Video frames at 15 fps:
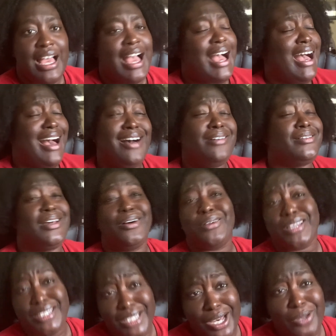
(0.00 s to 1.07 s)
I don't know,
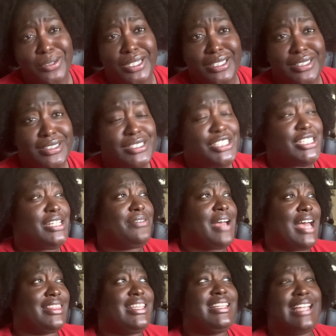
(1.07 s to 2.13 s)
Condola.
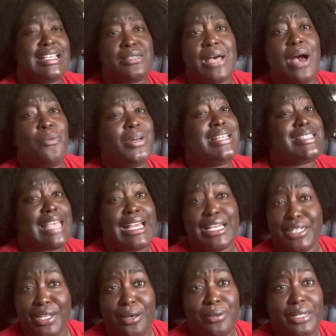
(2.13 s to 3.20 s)
I think I want to say
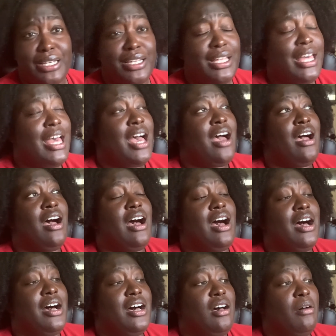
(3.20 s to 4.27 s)
Condola.
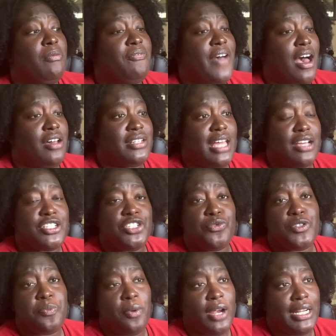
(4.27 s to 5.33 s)
Found out she was
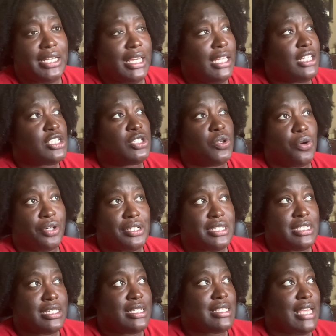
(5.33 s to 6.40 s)
pregnant and is
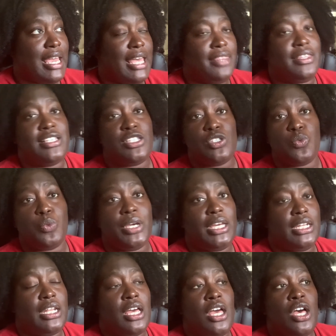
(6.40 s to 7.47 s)
Lawrence's, and this is
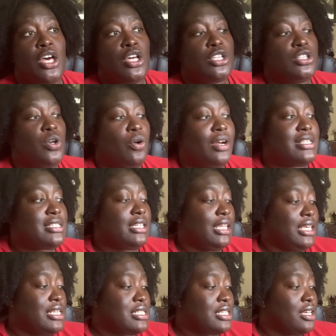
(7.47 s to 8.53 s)
when Lawrence and
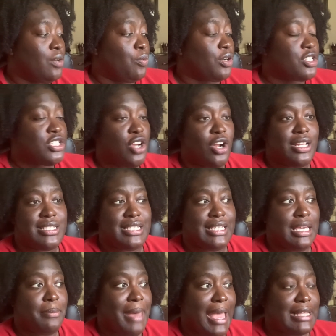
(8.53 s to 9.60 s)
Issa were starting to
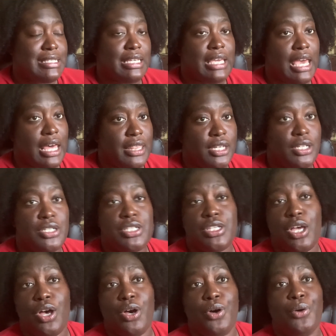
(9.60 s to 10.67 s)
get back together.
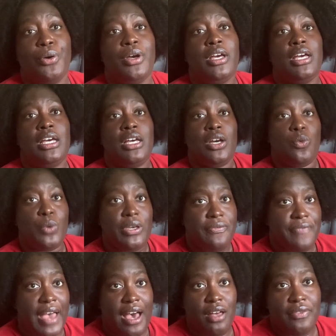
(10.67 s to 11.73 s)
So we
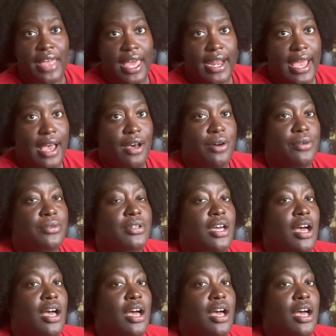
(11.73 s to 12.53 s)
found that out.